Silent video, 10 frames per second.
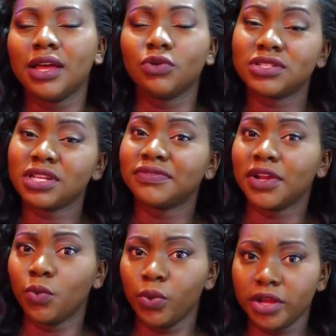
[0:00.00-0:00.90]
It was just
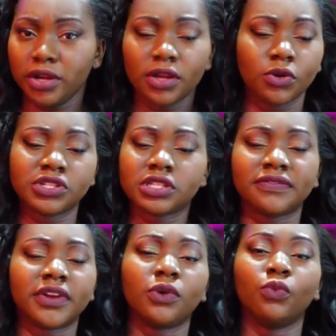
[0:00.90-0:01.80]
very weird. It was just
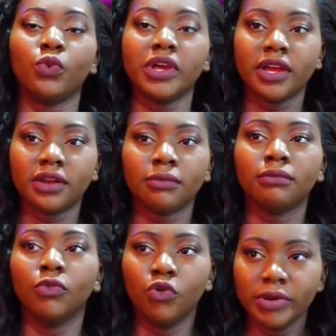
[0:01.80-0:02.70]
a very weird
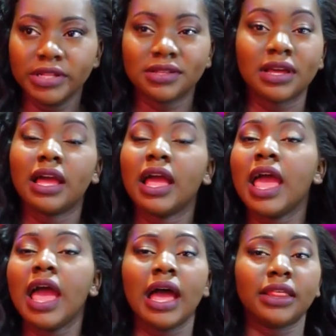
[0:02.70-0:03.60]
moment
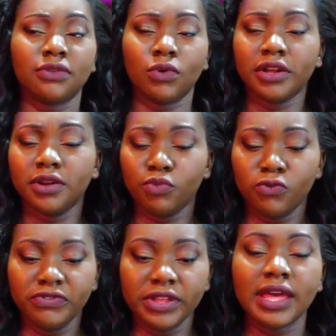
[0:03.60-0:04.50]
throughout the
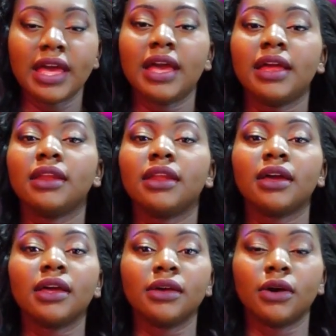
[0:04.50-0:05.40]
movie. And
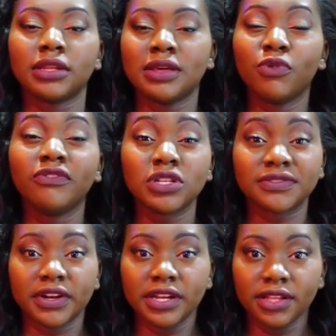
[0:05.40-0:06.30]
the movie
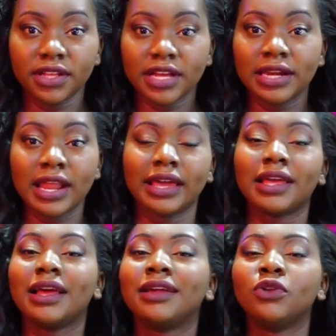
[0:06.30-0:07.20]
was funny.
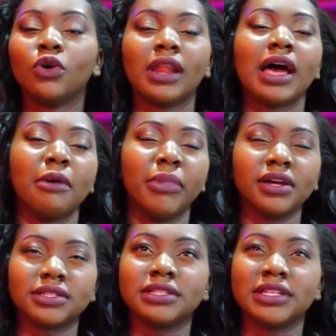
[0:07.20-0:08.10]
Like, no lie
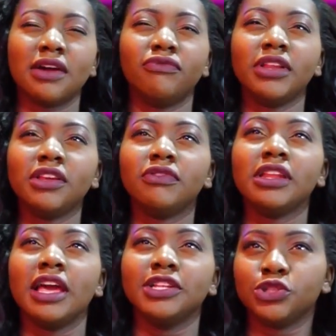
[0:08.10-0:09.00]
about it. I really,
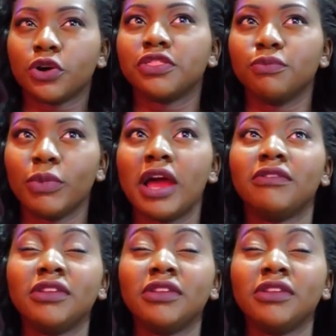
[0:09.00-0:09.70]
really enjoyed